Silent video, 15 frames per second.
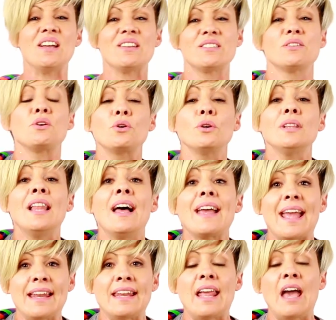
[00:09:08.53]
So good
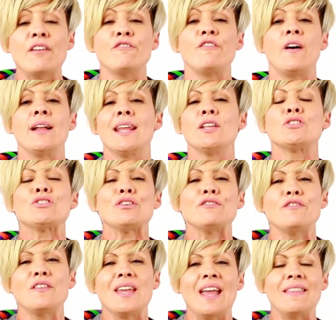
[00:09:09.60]
luck and have fun, and
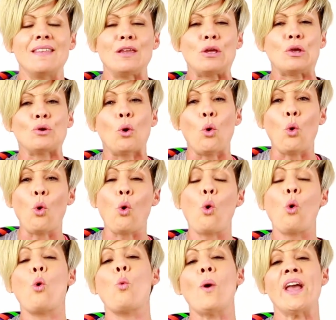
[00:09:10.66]
don't forget that you can
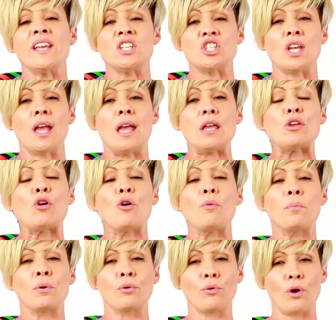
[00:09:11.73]
always share your
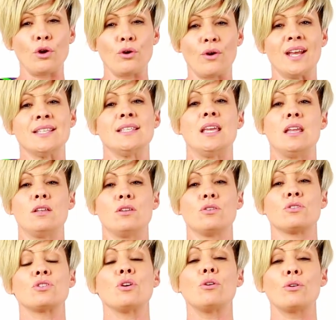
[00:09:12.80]
progress in
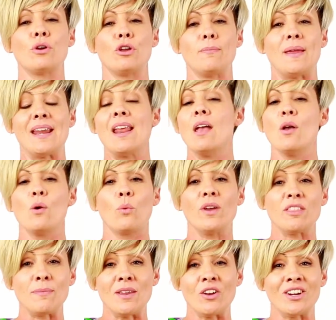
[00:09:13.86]
your shoulder hooping
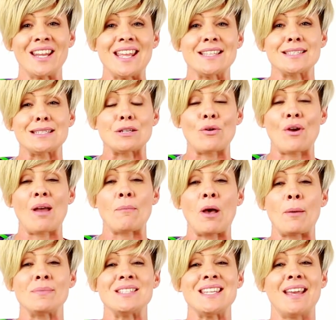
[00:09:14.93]
with me on Instagram.
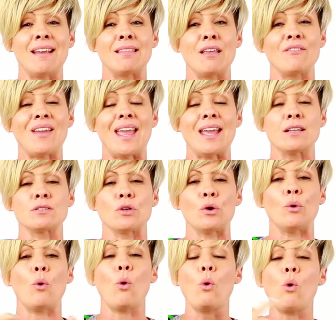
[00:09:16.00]
I'm
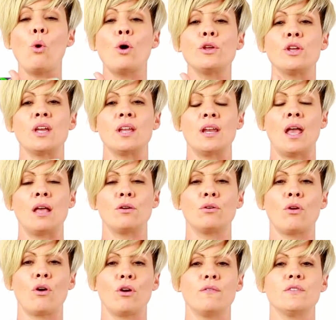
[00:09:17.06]
DeanneLoveXO, or you can head
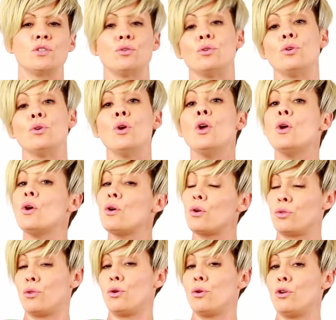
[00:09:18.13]
on over to
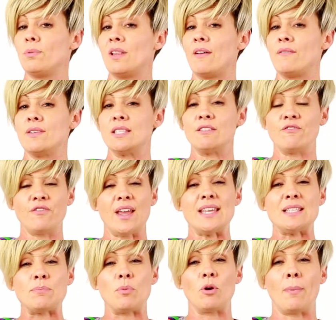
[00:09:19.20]
the Hooplovers
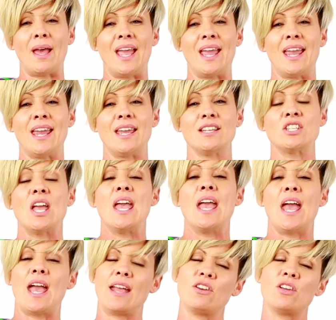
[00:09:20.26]
Facebook page
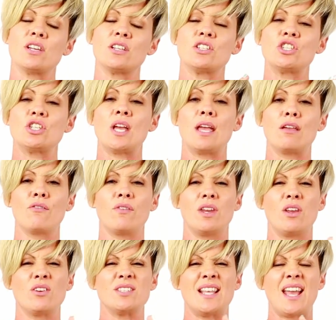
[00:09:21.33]
and you can share your
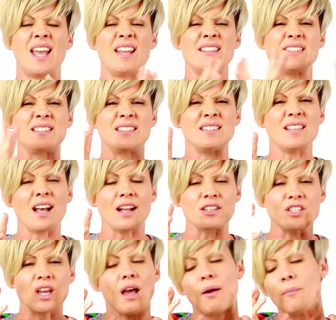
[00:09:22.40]
videos there. It's
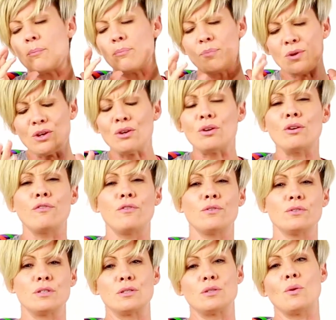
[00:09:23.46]
such a
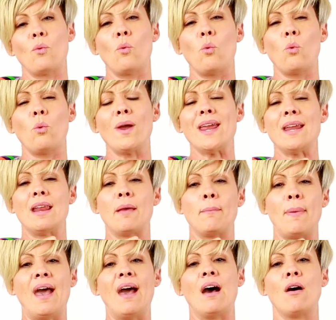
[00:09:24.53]
beautiful, sweet,
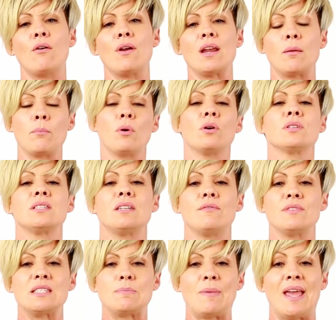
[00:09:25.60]
empowering and positive
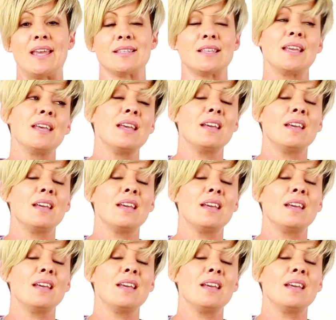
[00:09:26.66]
space.